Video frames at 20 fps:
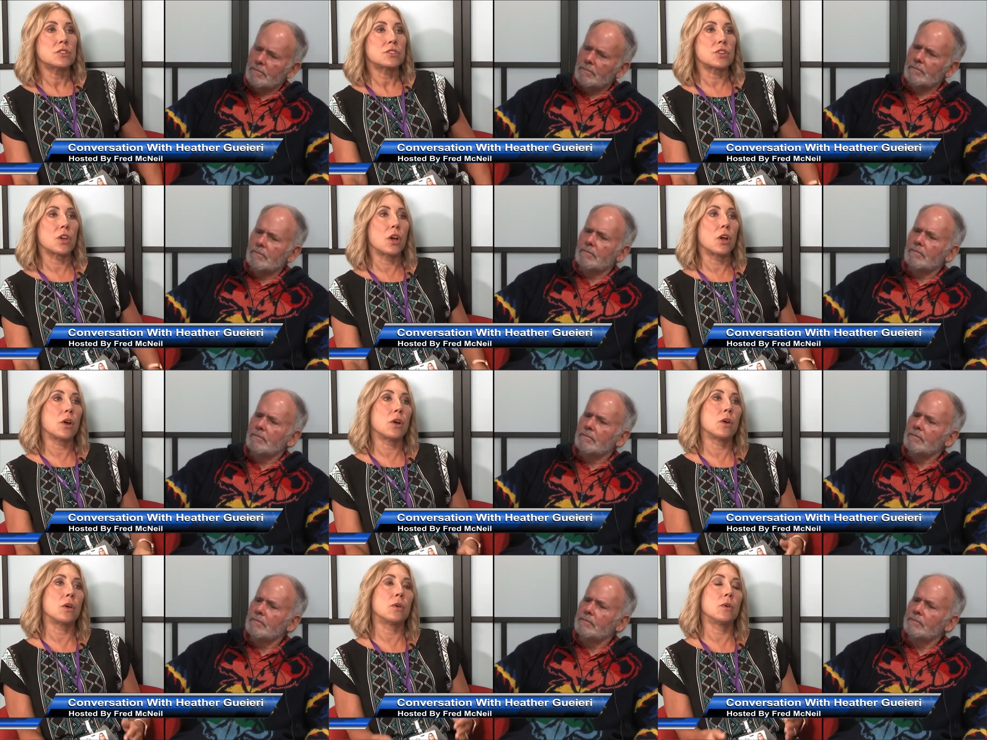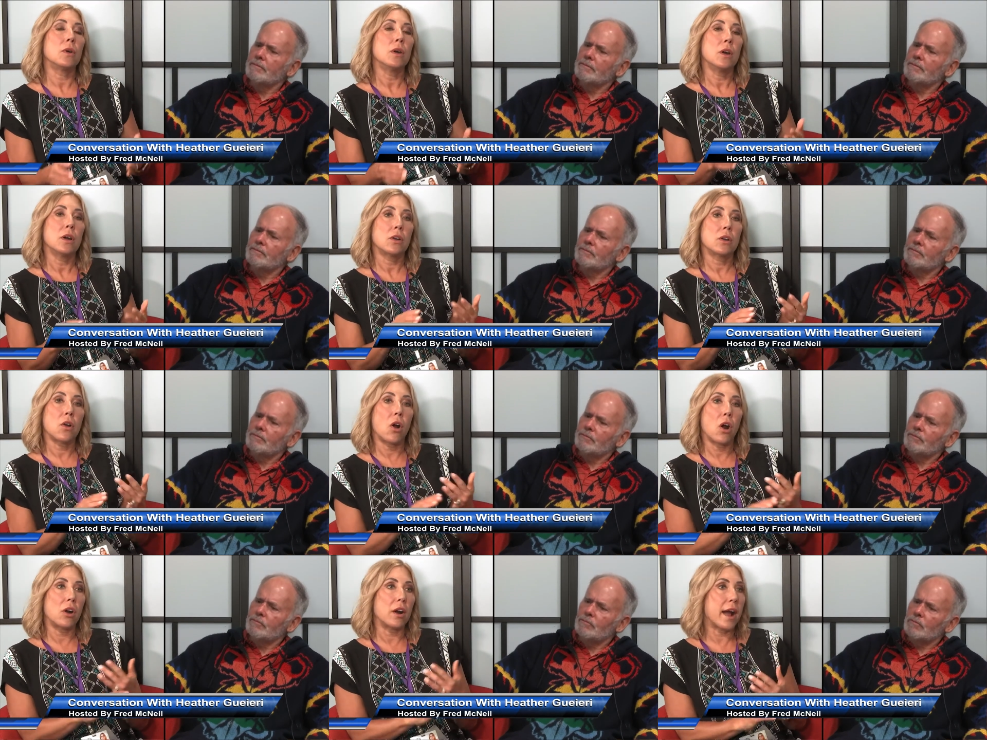Speaker 1: so
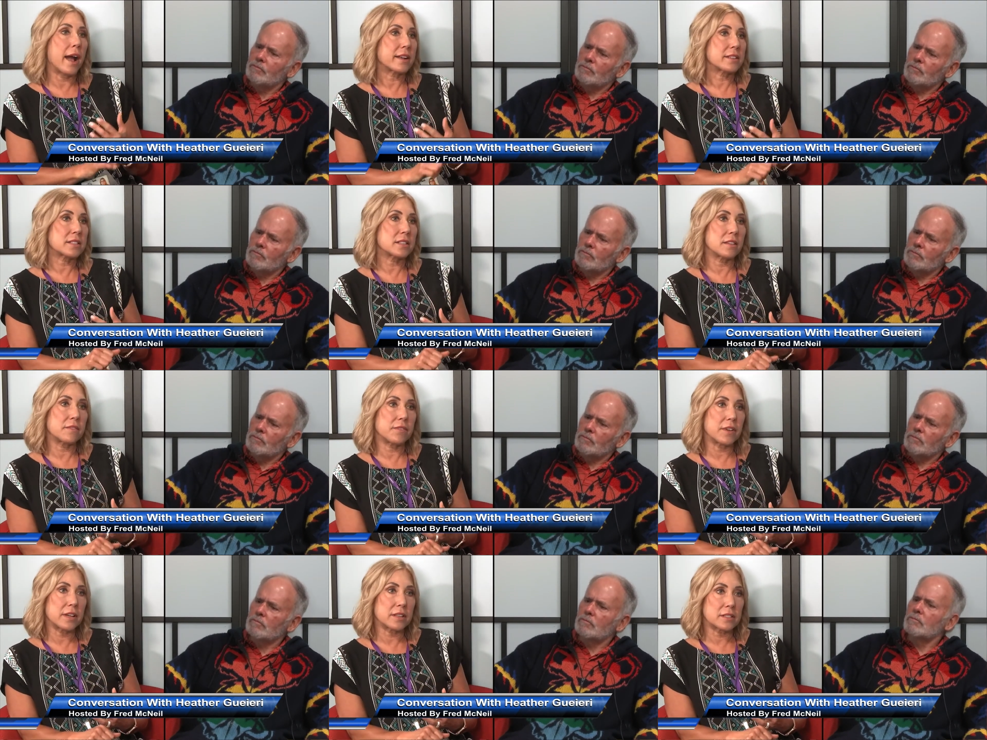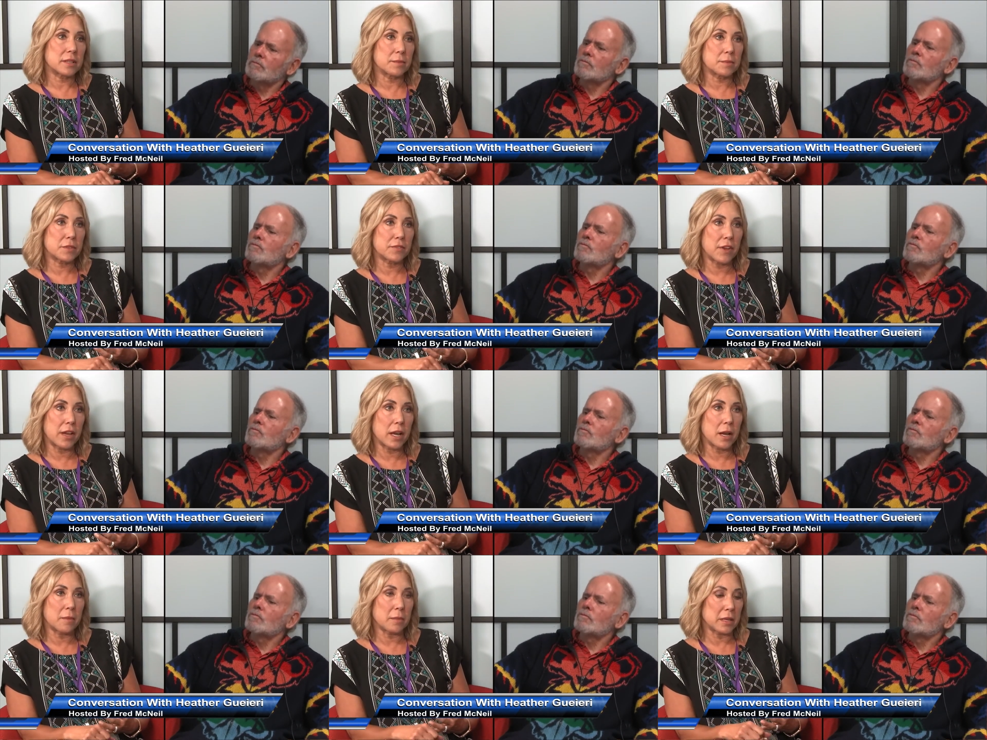car accident victims'
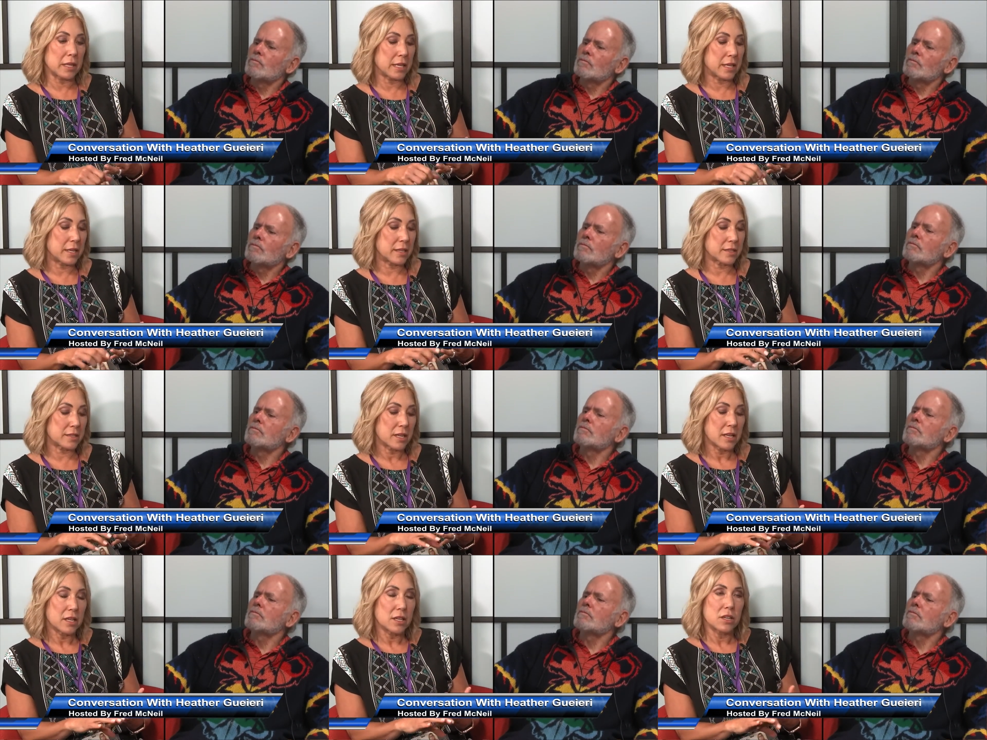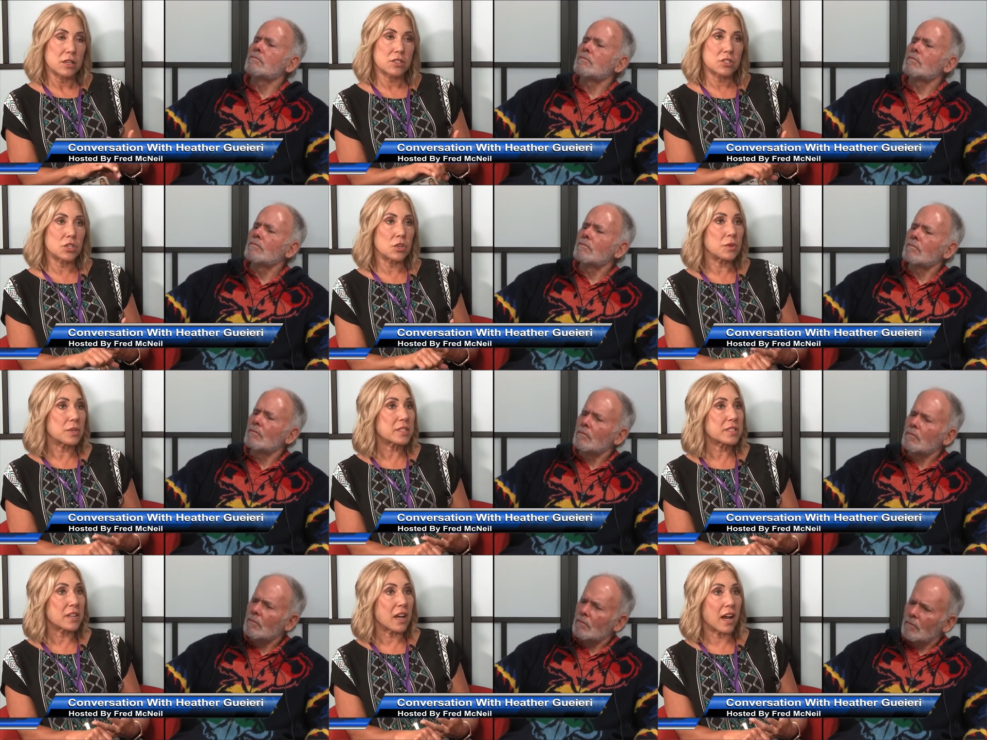families,
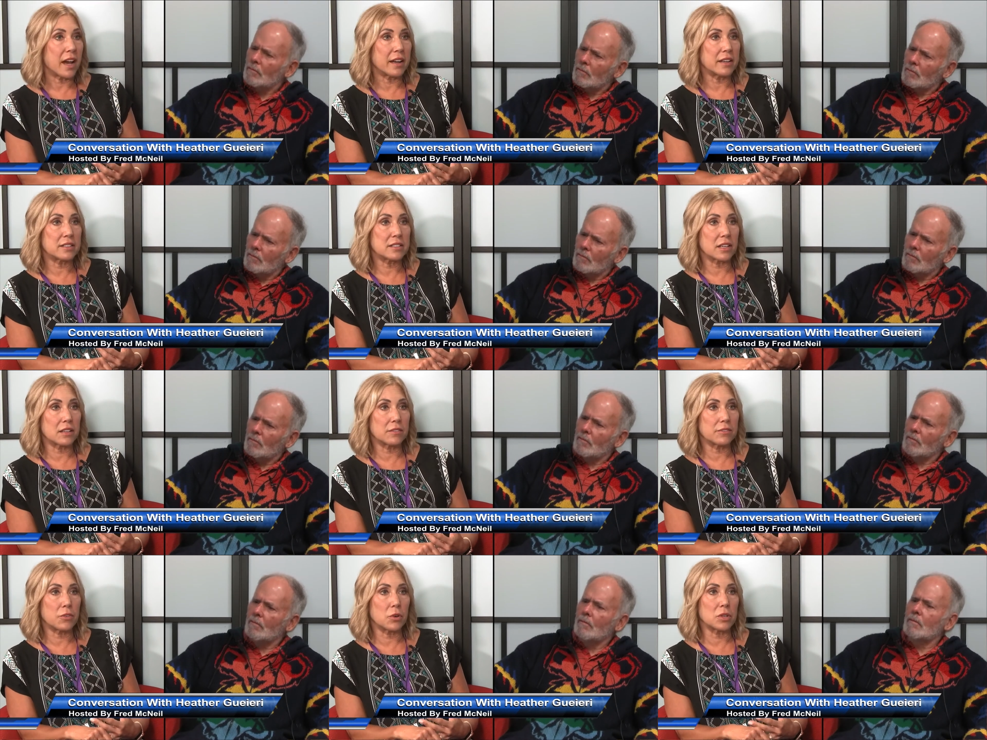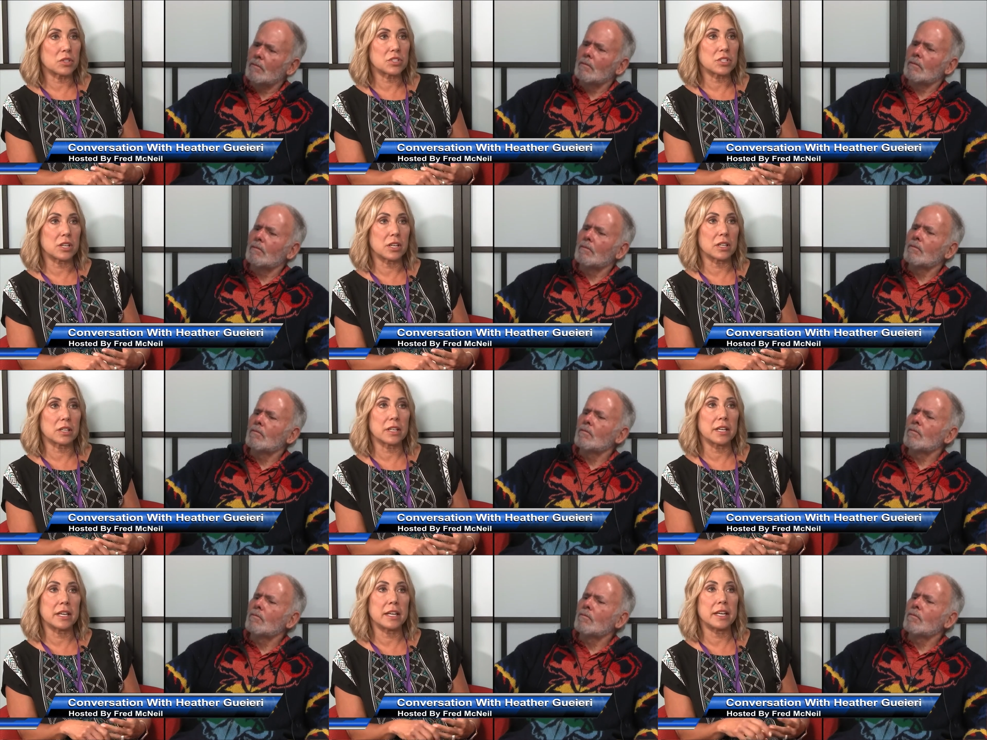suicides,
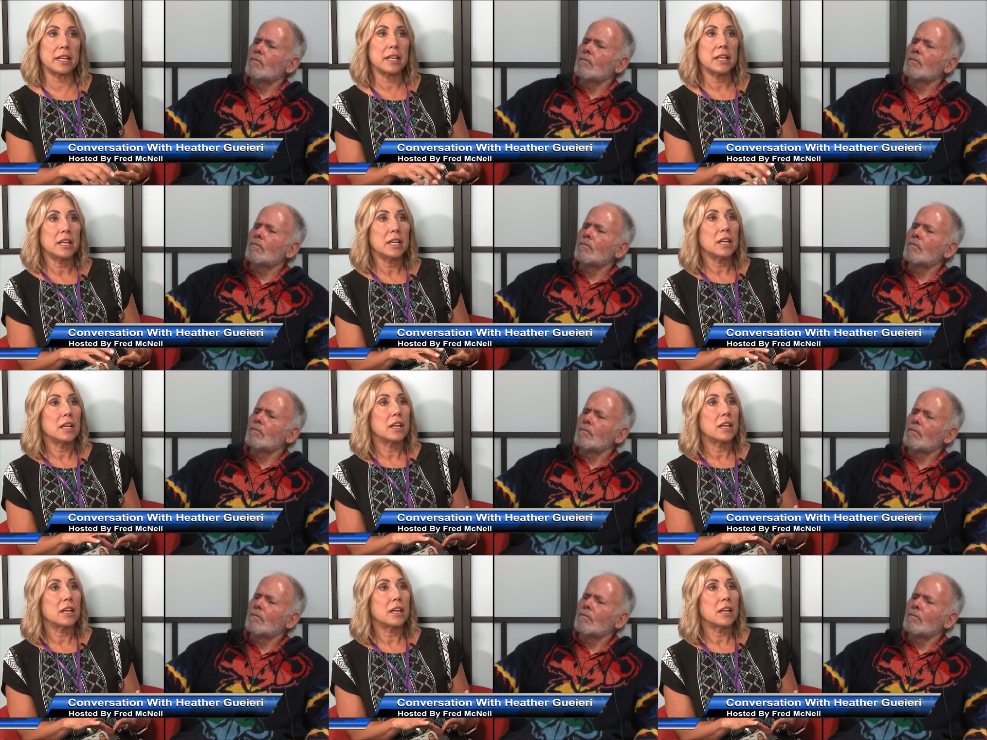unfortunately,